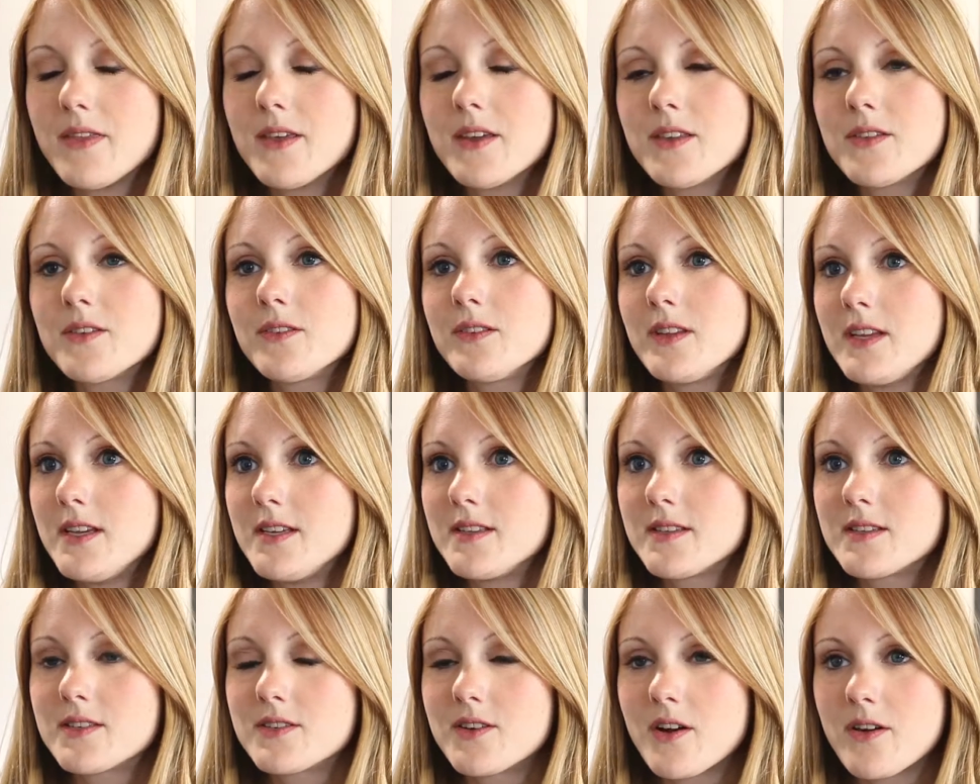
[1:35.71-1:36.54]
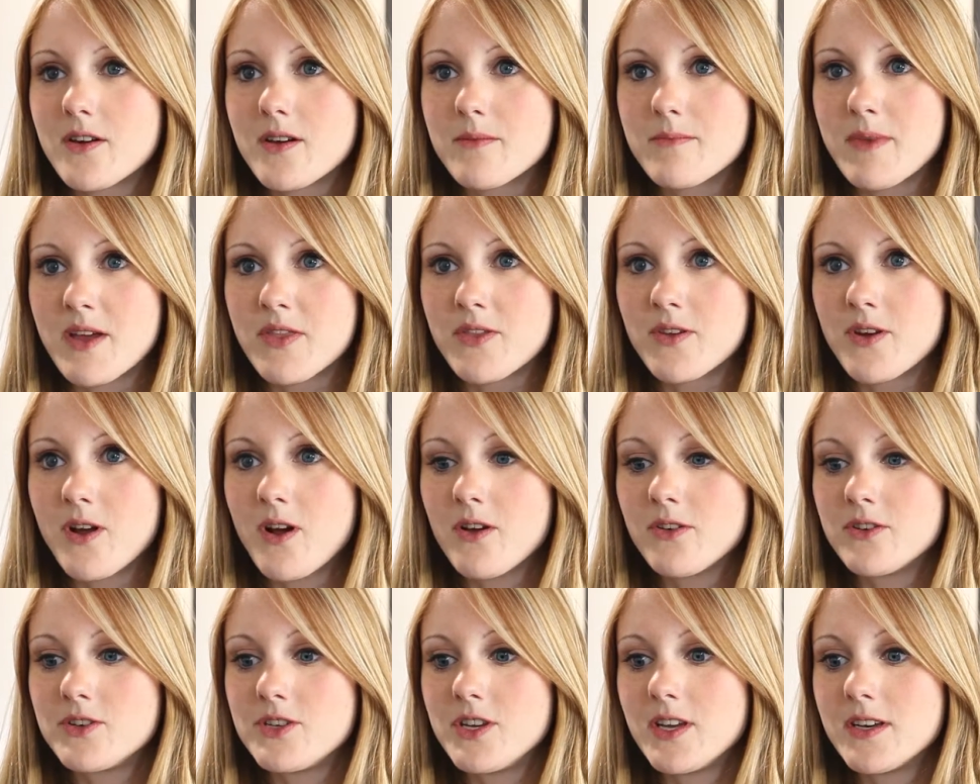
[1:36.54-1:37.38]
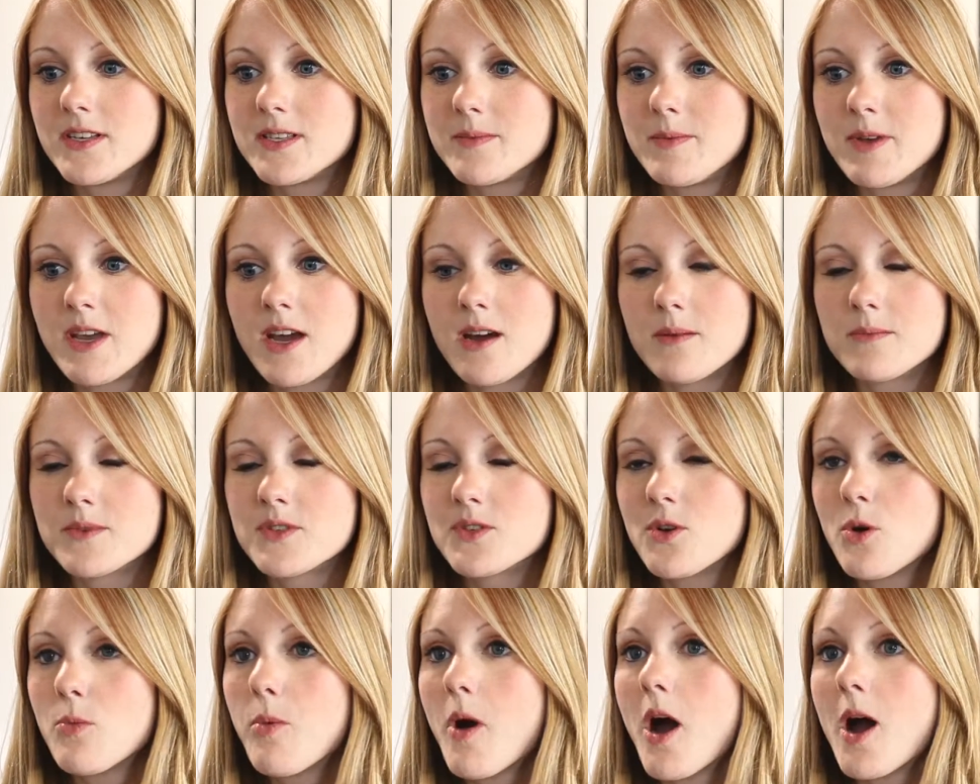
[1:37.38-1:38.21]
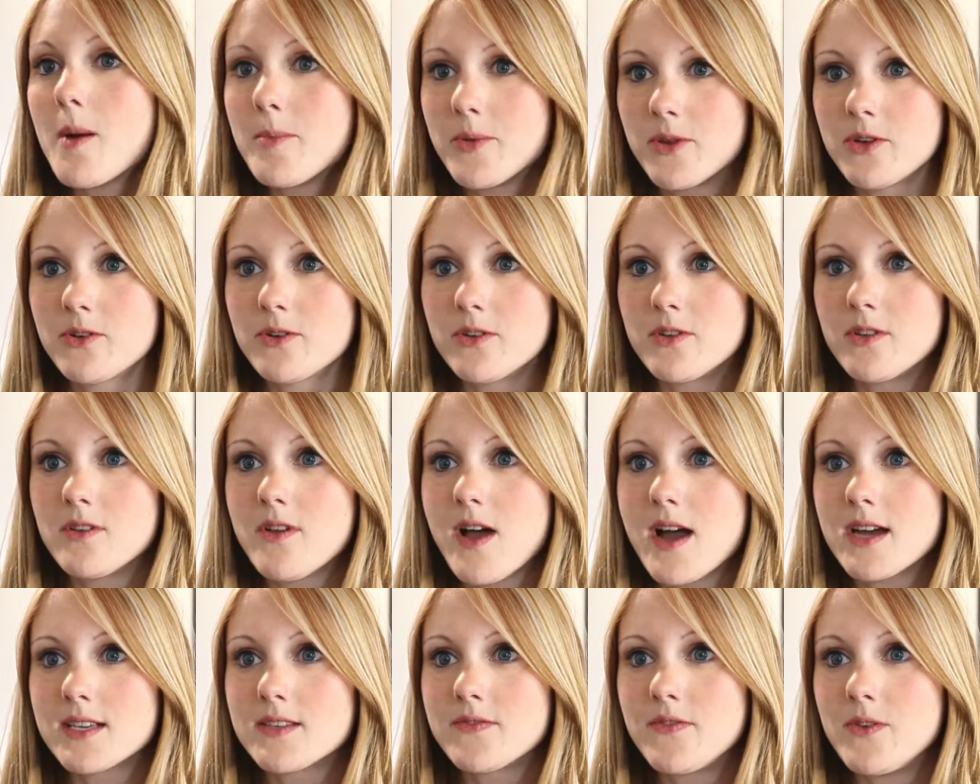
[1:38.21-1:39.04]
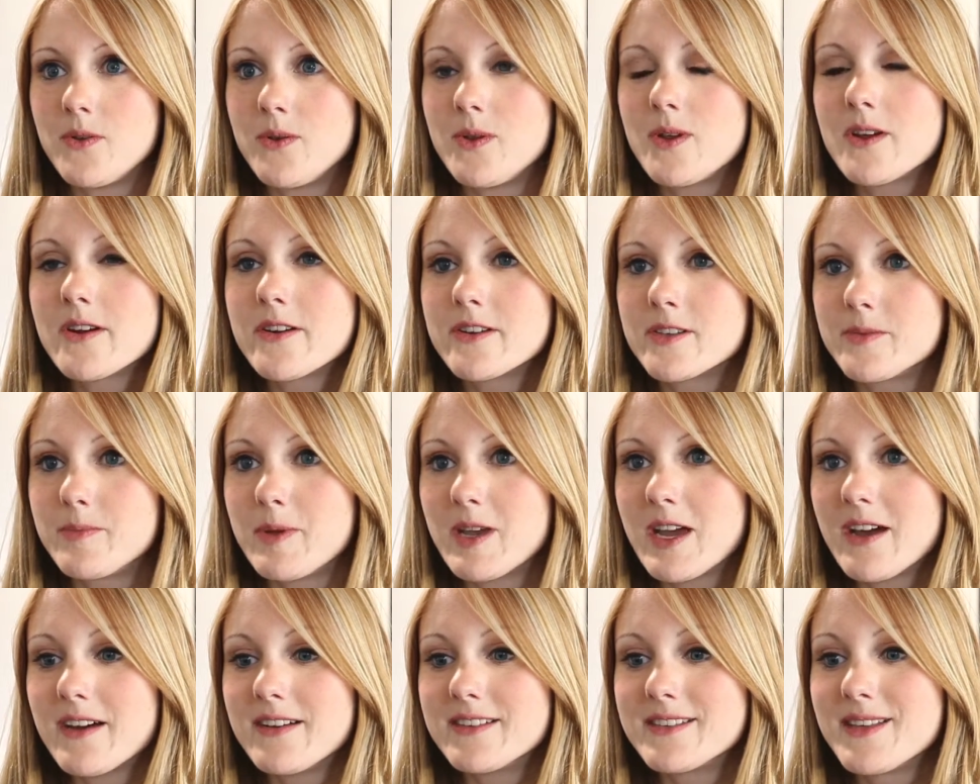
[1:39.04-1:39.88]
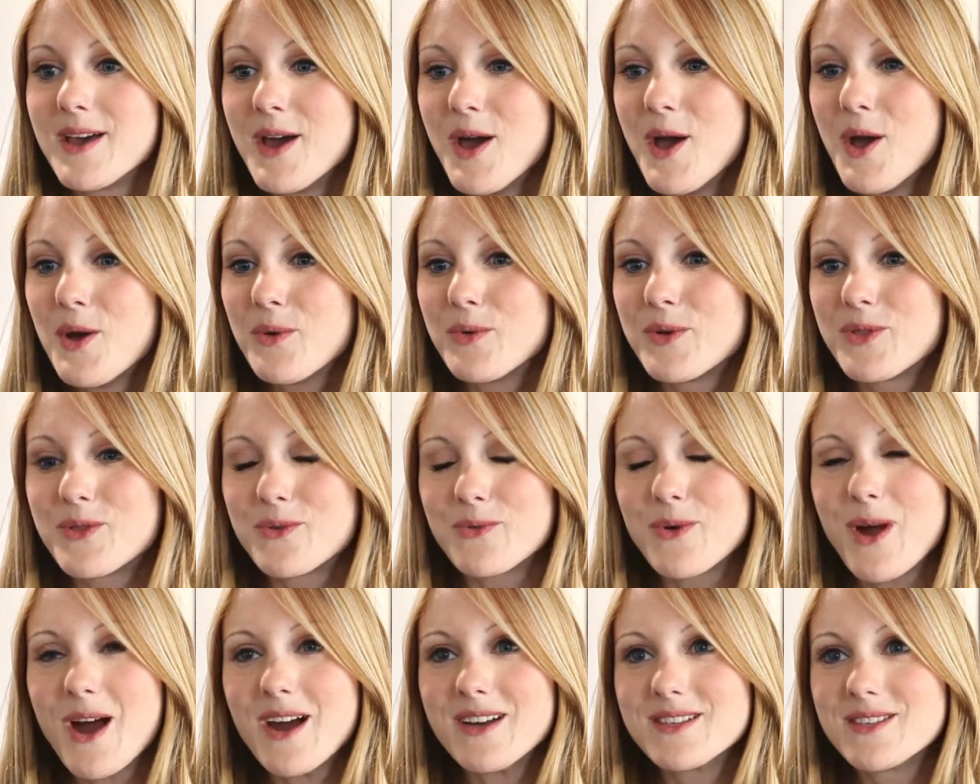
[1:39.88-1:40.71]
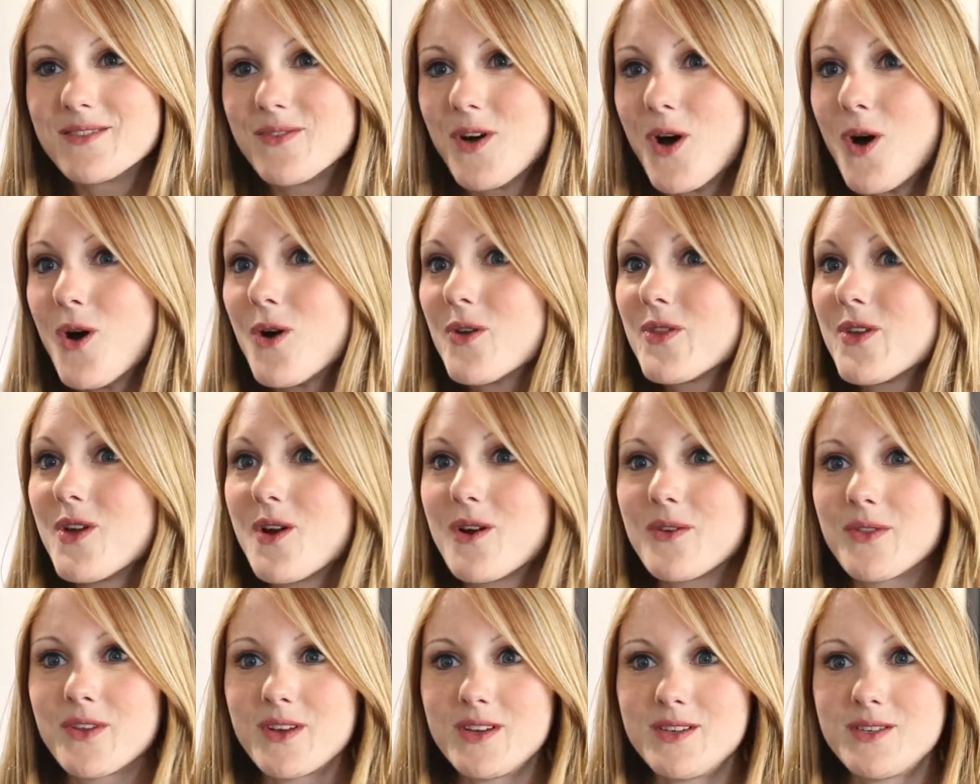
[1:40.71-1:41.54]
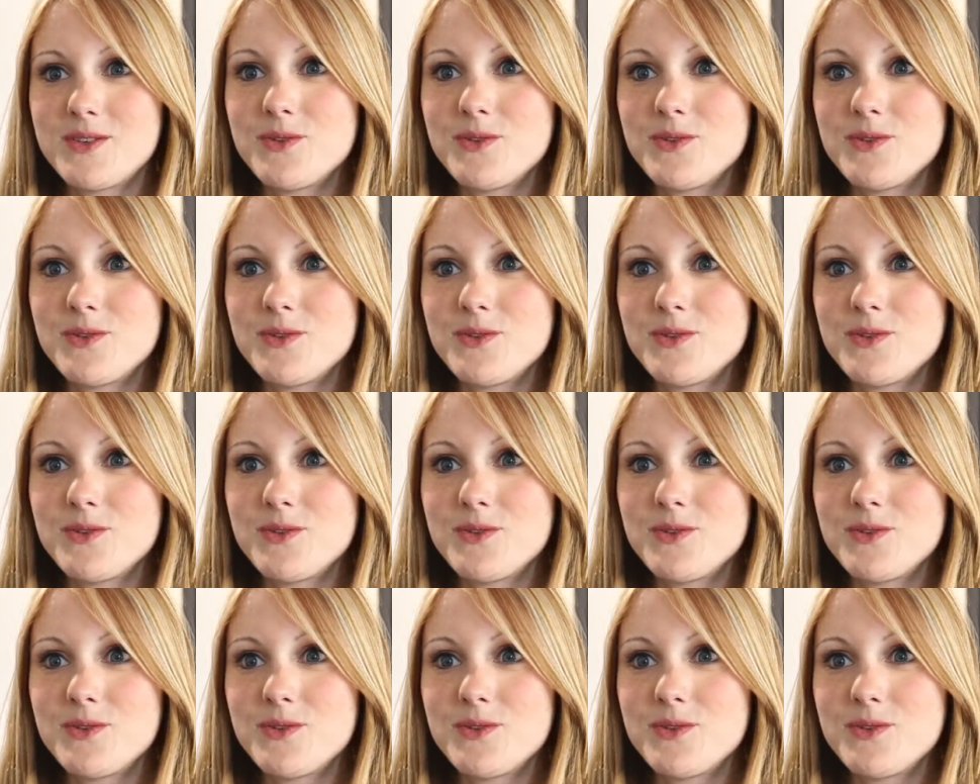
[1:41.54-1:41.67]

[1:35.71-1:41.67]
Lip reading: I think the lean startup methodology has become so popular in the last few years because with the rise of all the online